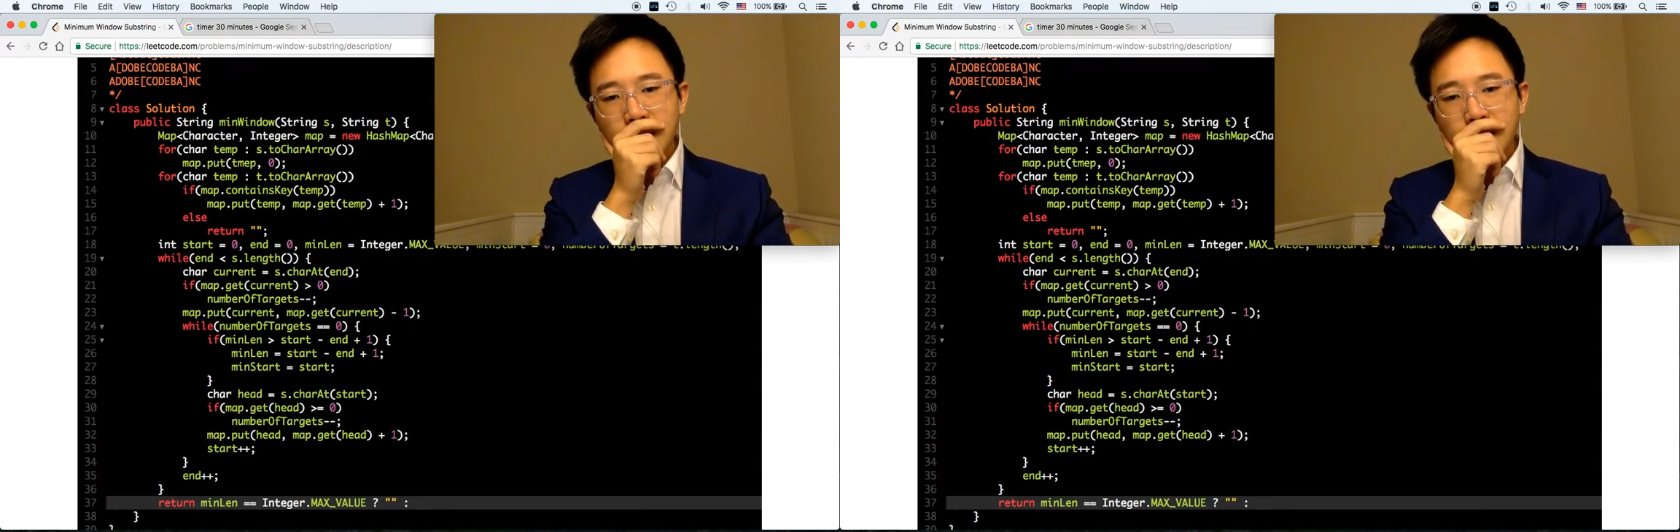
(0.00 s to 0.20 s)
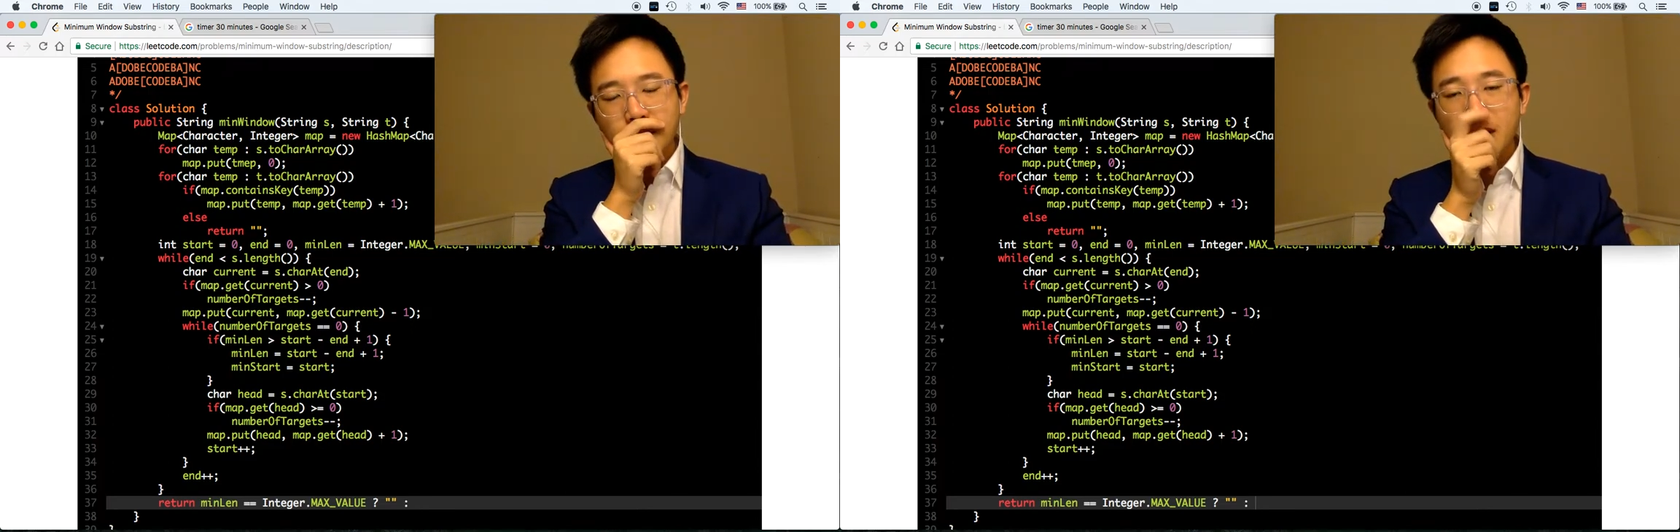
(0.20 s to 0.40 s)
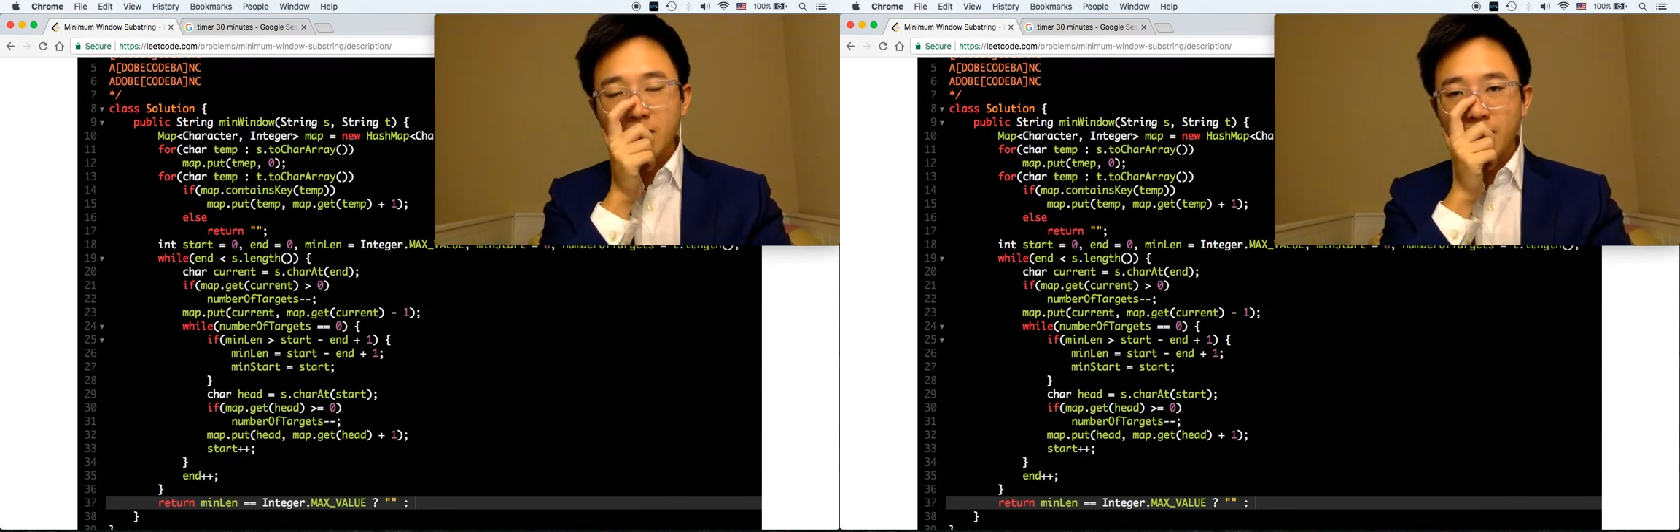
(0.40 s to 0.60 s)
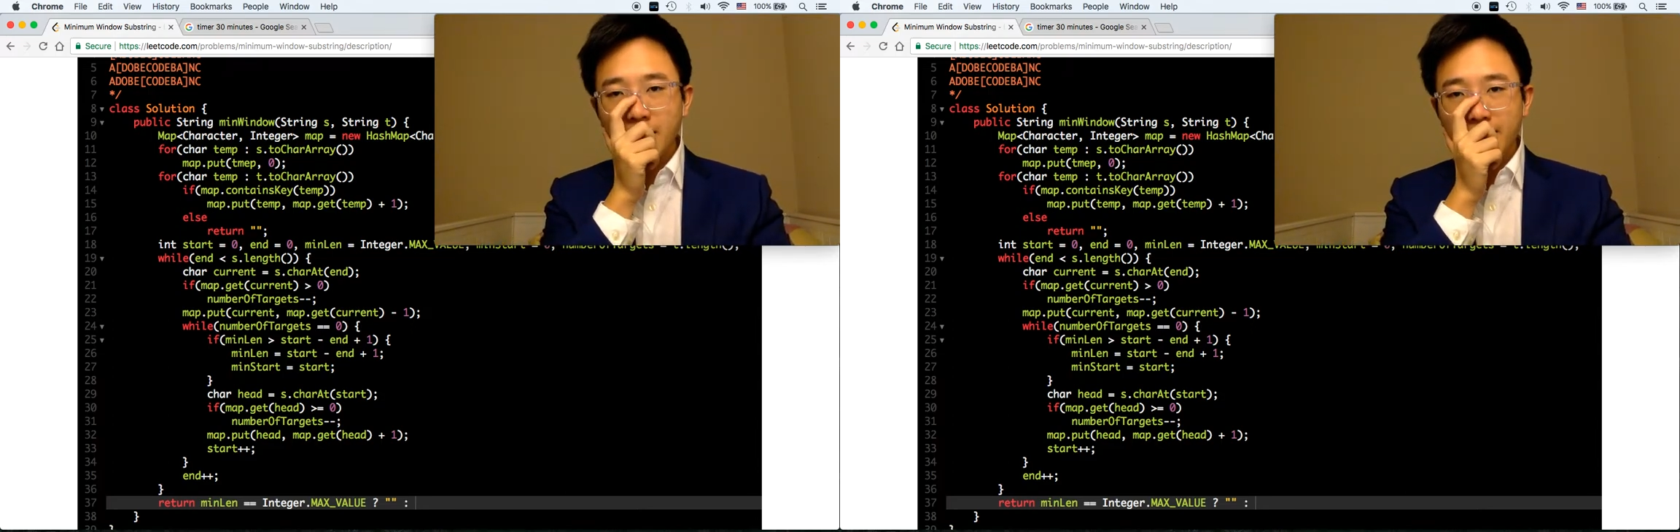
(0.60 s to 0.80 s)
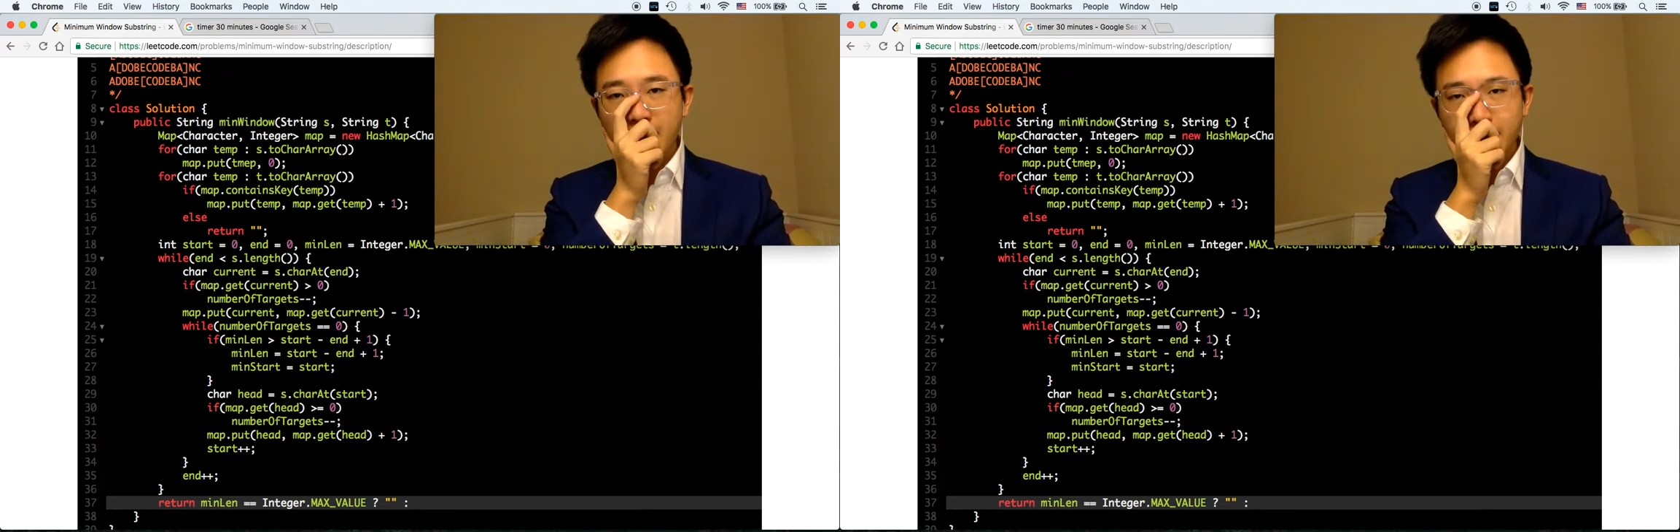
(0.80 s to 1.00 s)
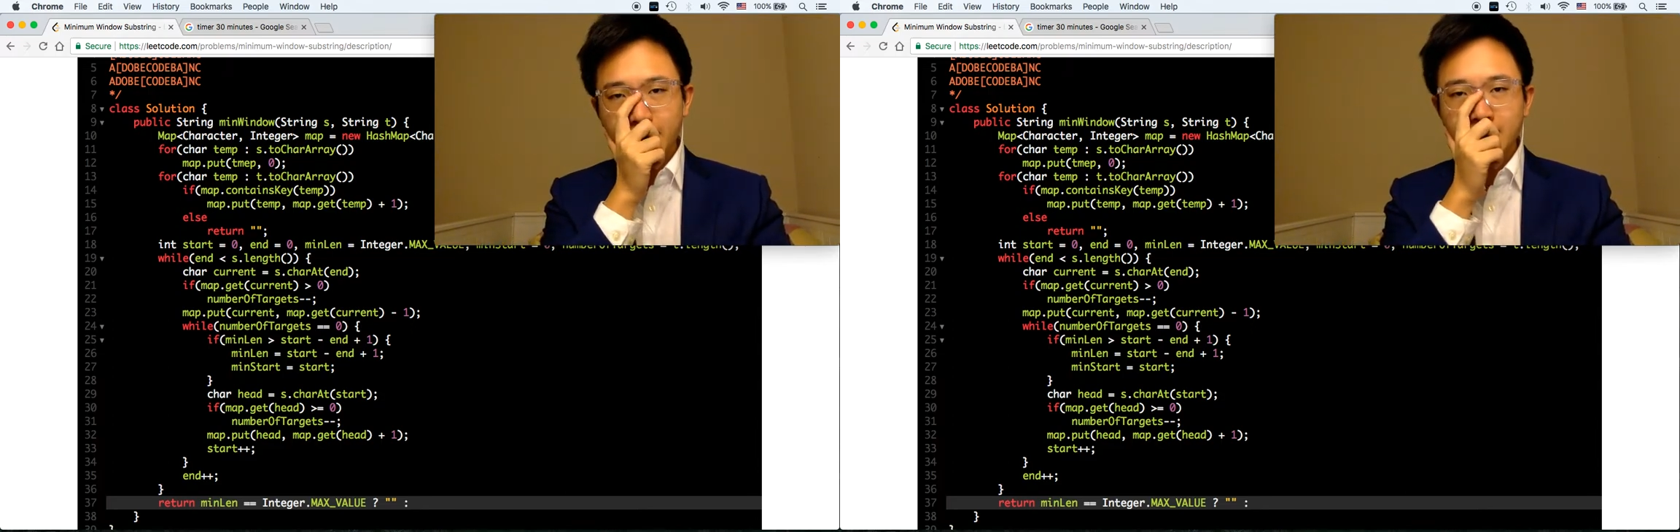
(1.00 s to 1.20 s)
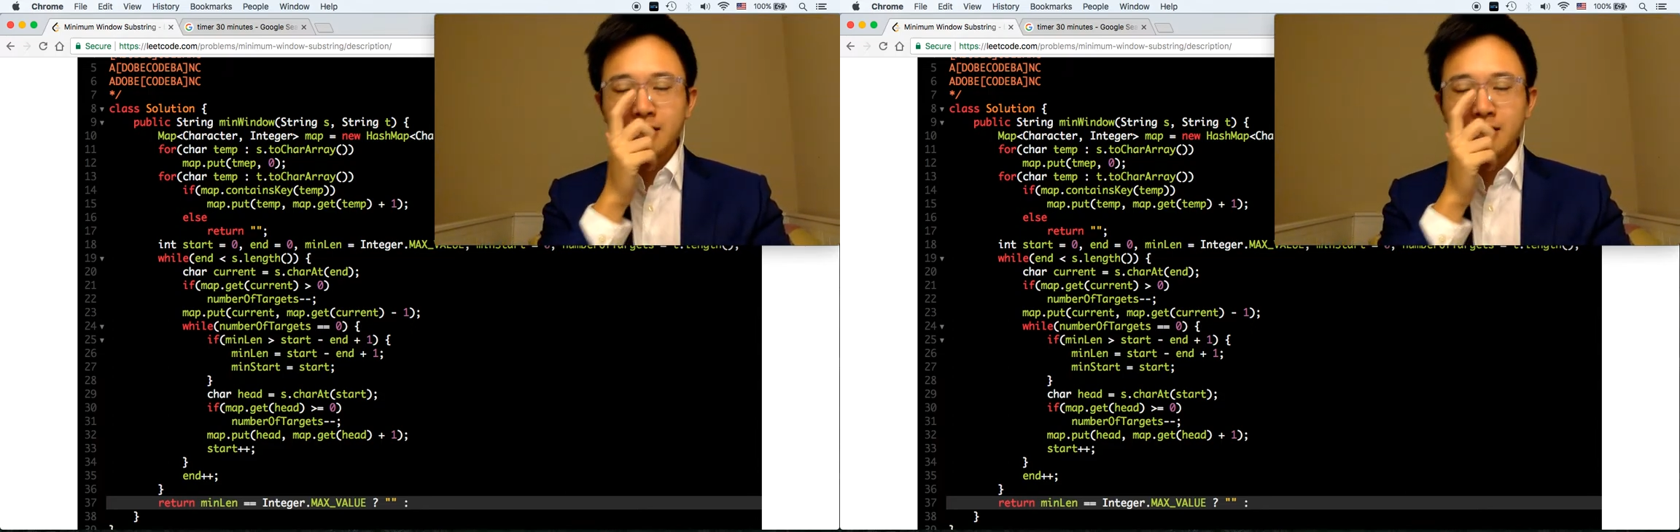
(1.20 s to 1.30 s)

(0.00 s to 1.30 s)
minimum length has